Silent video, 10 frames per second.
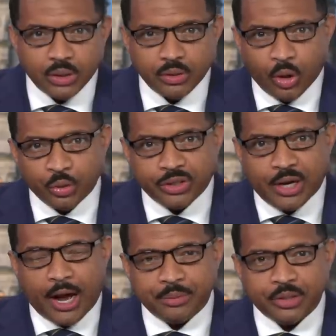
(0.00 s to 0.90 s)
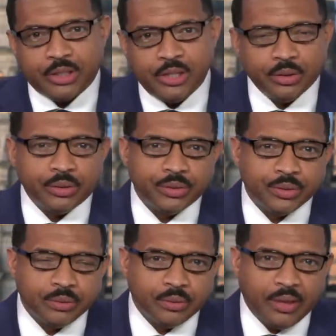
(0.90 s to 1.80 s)
Those cops are
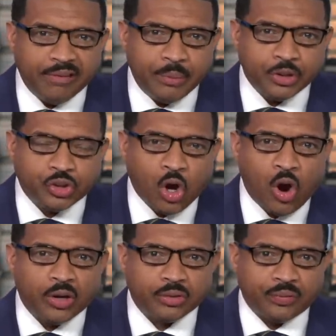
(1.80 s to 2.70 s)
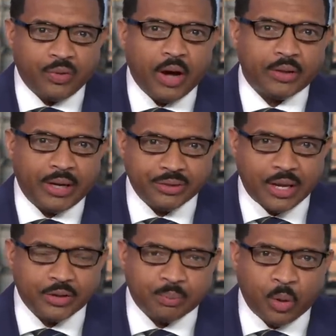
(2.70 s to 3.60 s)
killers. They've been charged. The father has
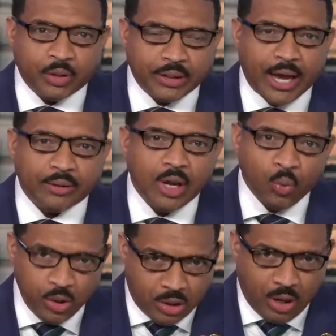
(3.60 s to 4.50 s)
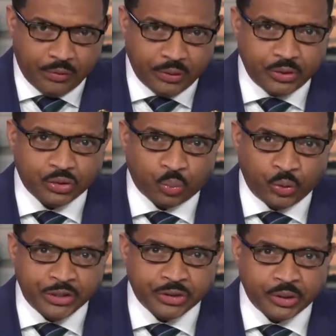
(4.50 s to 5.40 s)
now spoken out. We covered this
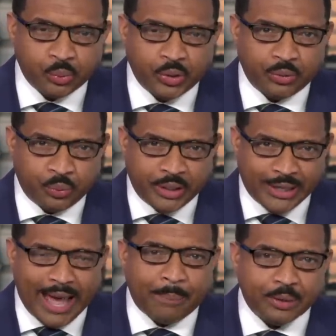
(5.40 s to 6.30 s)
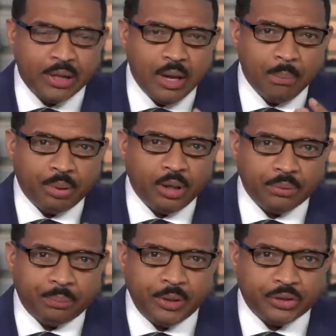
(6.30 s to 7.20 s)
originally when it happened. Put up
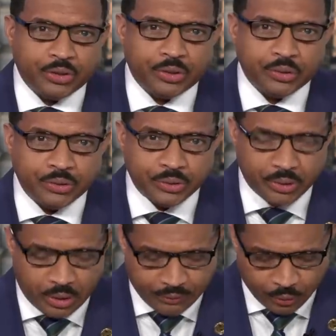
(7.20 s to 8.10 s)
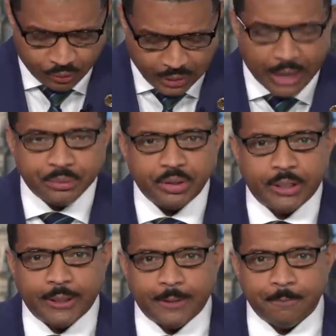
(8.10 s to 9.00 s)
the pictures of those cops again.